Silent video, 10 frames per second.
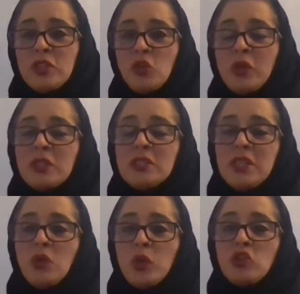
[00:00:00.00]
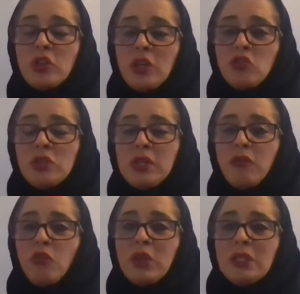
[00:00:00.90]
and you can see which countries
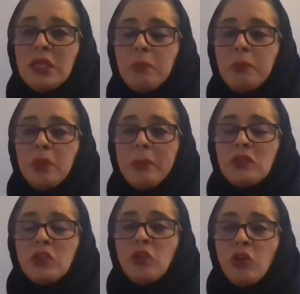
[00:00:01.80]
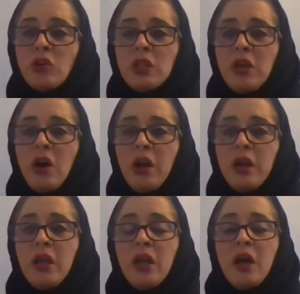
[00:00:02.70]
have really implemented early
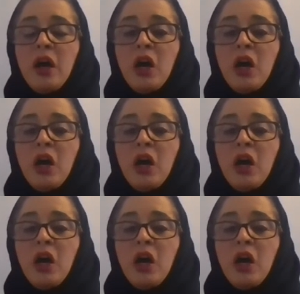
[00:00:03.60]
on